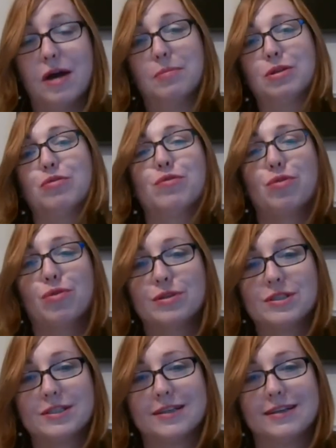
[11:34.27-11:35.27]
But of
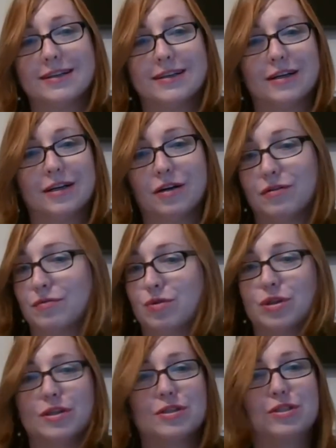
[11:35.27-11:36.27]
course,
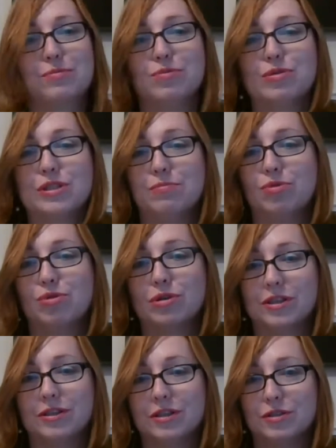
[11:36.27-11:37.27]
what is most
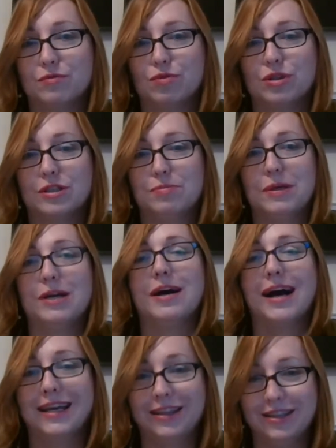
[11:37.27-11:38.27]
important is what is
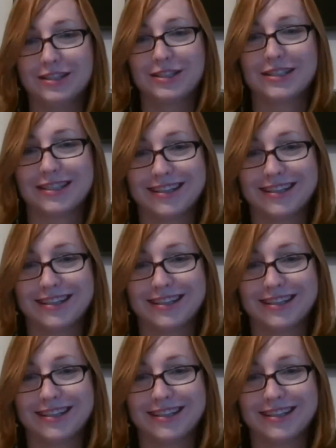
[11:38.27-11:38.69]
behind these